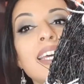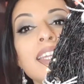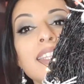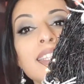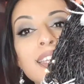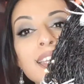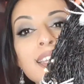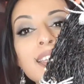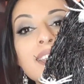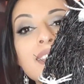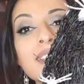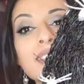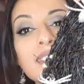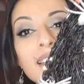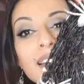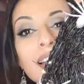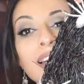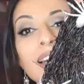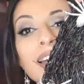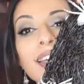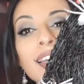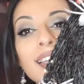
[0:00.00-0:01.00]
this
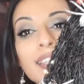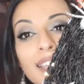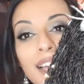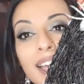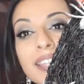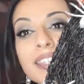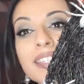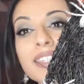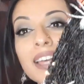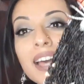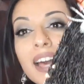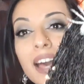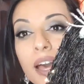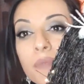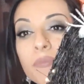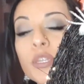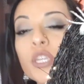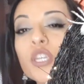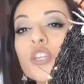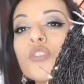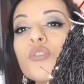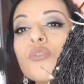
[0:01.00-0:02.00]
guy lights up.
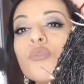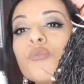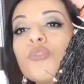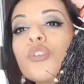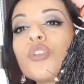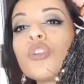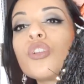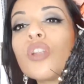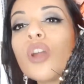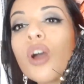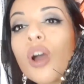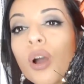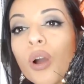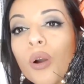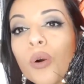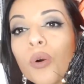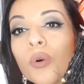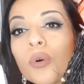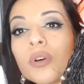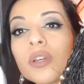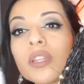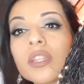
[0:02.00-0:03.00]
You
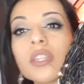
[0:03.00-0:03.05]
know